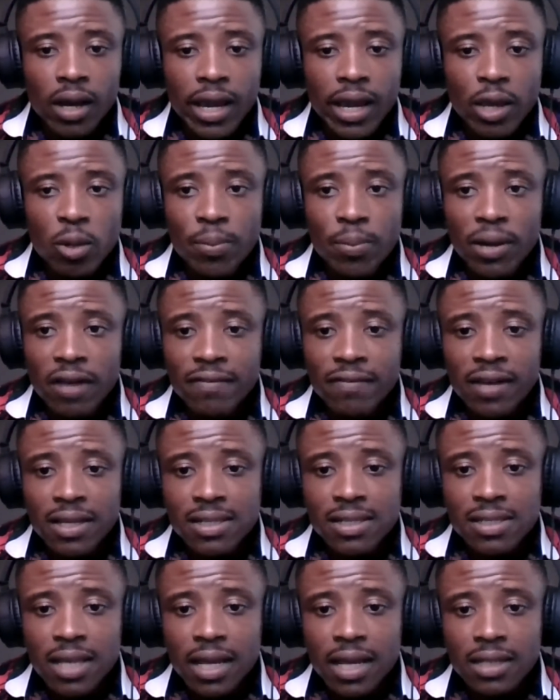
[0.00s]
I hope I've
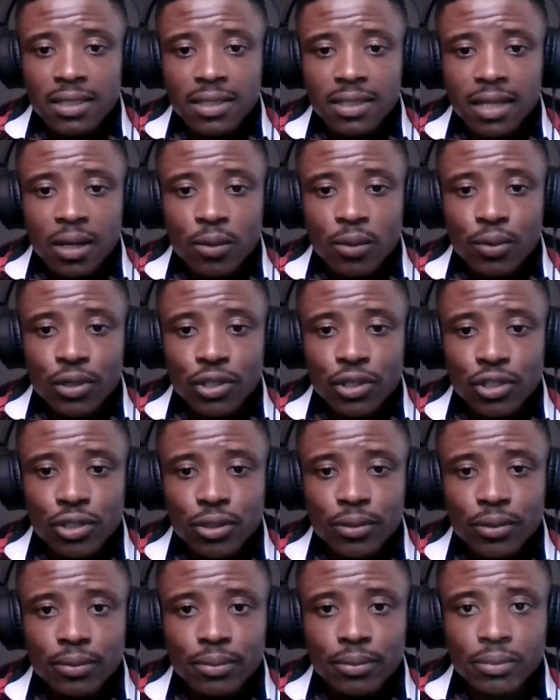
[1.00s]
answered that
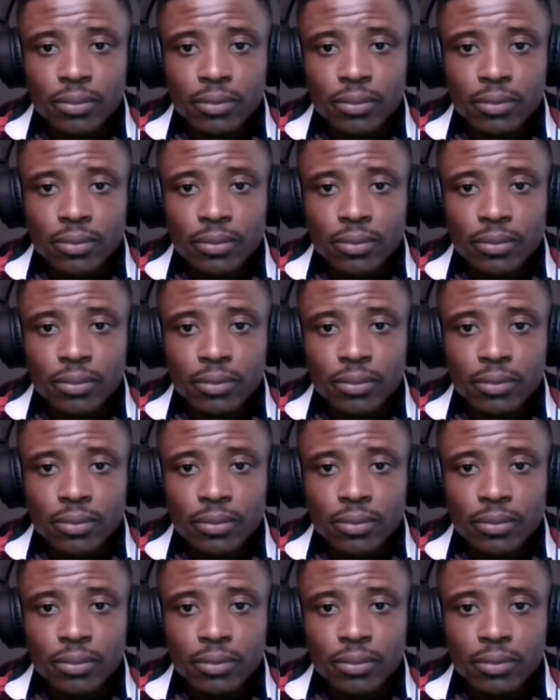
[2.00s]
question.